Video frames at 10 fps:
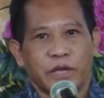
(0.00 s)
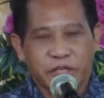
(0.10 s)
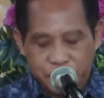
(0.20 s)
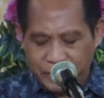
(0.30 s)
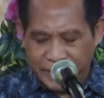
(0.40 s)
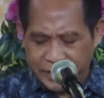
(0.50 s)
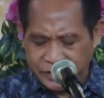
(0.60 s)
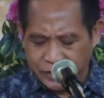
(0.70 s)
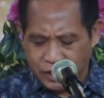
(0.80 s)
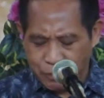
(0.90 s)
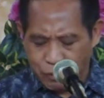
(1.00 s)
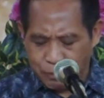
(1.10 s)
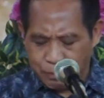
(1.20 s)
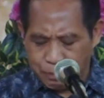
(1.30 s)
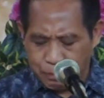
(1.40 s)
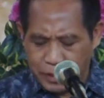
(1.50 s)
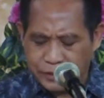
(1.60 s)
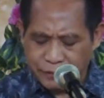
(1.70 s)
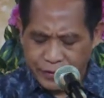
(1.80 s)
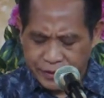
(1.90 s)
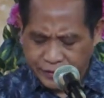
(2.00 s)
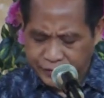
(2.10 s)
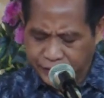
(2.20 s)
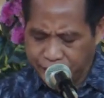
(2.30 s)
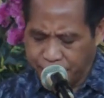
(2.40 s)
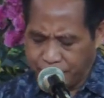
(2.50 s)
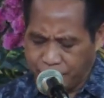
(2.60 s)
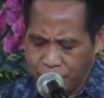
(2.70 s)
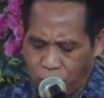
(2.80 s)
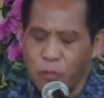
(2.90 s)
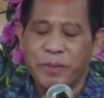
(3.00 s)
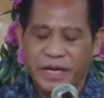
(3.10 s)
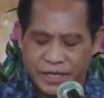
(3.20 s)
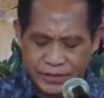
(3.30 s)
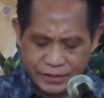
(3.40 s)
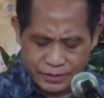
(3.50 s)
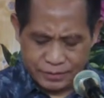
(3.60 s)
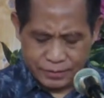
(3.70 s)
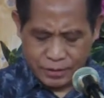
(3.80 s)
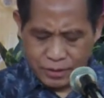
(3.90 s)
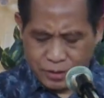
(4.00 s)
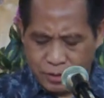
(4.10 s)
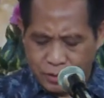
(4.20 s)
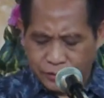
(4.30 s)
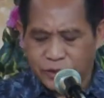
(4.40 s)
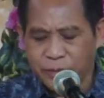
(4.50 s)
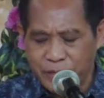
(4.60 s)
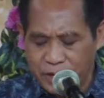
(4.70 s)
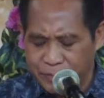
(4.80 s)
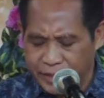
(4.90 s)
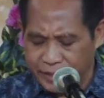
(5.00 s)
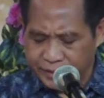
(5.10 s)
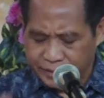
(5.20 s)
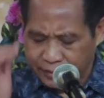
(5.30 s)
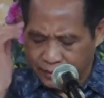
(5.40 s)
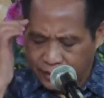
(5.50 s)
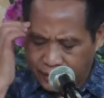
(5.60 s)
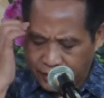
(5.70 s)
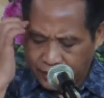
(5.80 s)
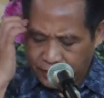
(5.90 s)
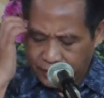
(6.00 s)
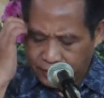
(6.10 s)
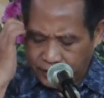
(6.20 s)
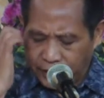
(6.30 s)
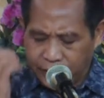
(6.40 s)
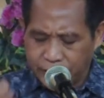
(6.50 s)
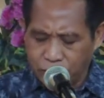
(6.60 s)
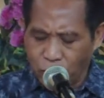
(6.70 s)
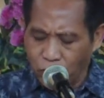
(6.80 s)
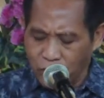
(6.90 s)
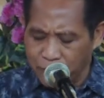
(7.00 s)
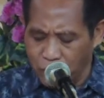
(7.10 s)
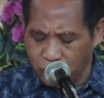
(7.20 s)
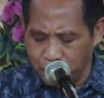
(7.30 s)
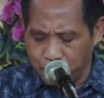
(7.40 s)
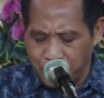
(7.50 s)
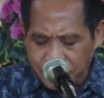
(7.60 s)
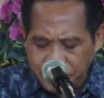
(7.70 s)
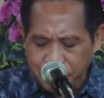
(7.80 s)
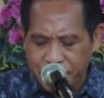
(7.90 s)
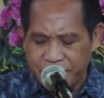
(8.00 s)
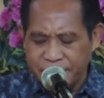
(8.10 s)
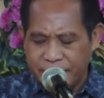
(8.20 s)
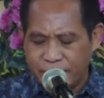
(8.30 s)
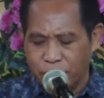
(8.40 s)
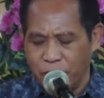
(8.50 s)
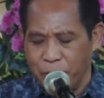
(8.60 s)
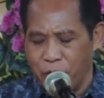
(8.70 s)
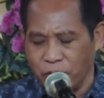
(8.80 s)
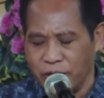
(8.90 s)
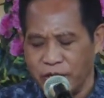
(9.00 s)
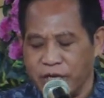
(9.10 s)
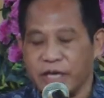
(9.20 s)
explanations about perseverance or meanings, similar meanings. It is all about, perseverance is all about